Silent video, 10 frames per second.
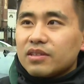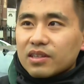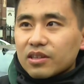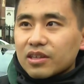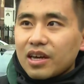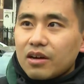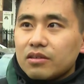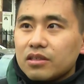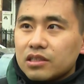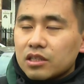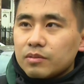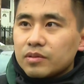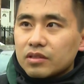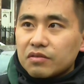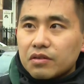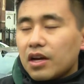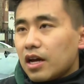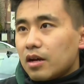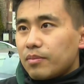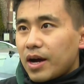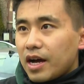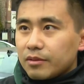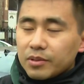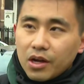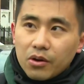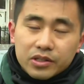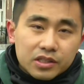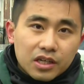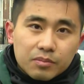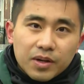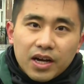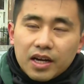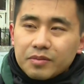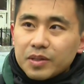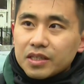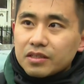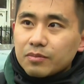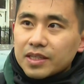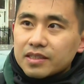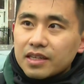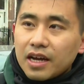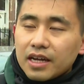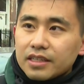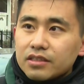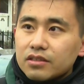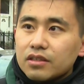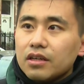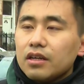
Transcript: the lookout in terms of behind me. I always check behind me, to my sides,